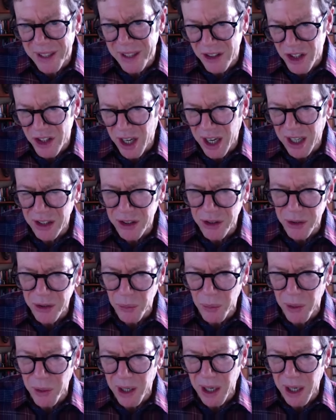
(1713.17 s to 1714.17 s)
childhood
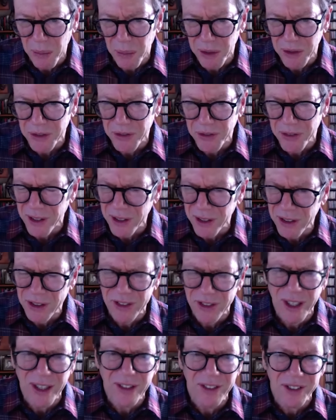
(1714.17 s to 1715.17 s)
where I was very
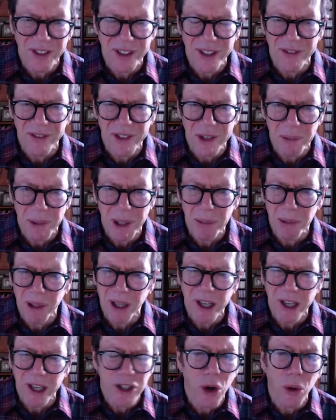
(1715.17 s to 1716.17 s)
sensitive to people,
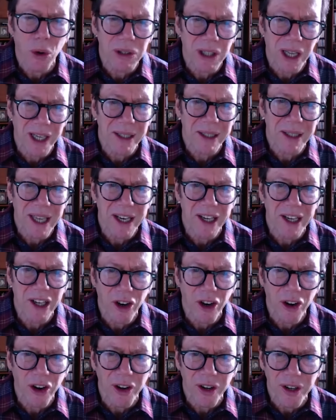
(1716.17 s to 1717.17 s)
I don't like getting
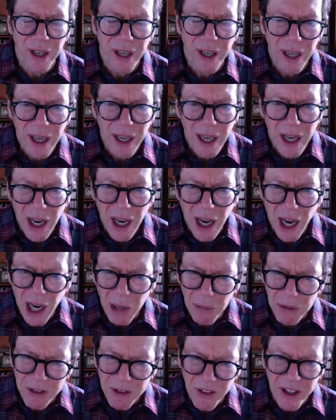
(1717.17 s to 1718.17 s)
hurt. I
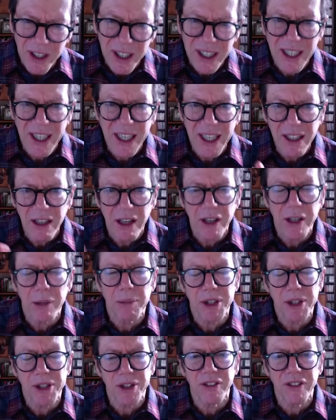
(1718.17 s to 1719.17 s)
was very keen on
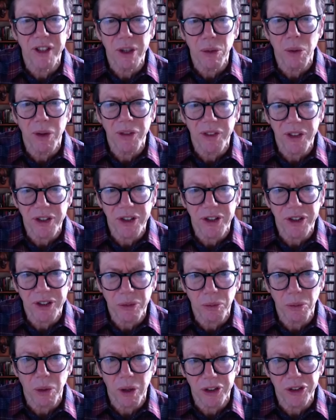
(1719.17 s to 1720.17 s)
observing what this is,
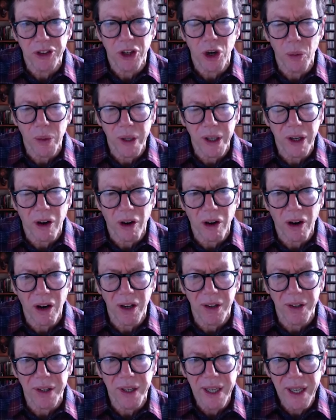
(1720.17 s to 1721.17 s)
what is going
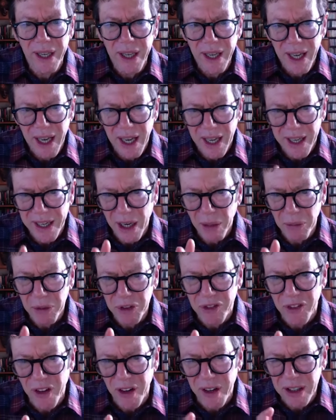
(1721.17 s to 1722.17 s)
on, and I
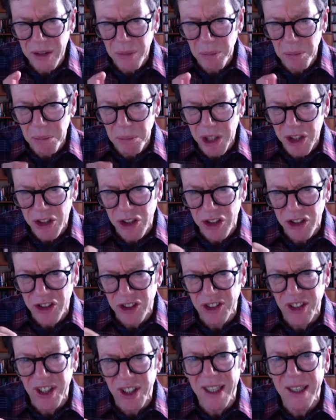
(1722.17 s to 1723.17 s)
was very much
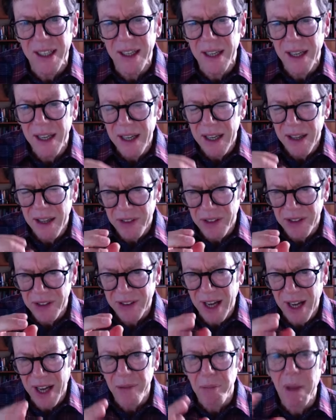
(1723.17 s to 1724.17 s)
seeing these
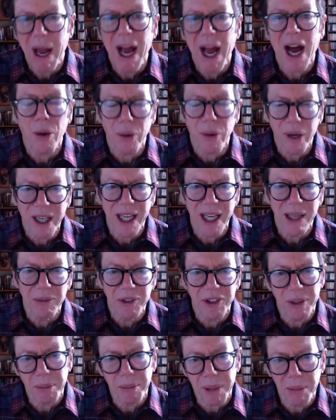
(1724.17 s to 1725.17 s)
kind of power
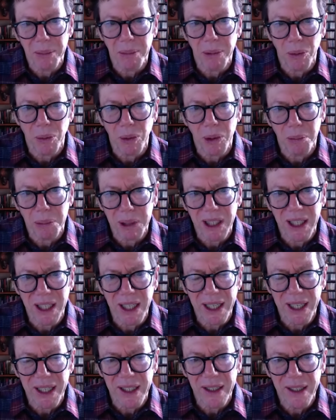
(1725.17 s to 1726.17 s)
games that people were
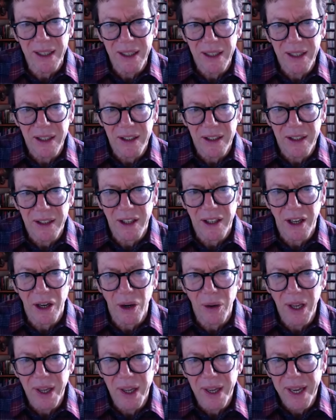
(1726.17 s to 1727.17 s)
playing, you
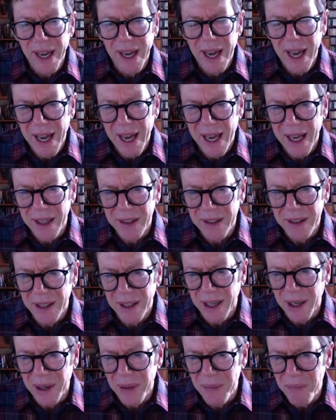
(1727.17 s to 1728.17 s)
know, and
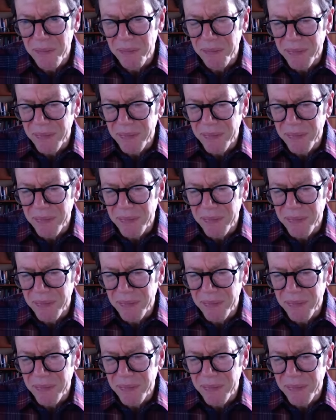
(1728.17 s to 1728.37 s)
um,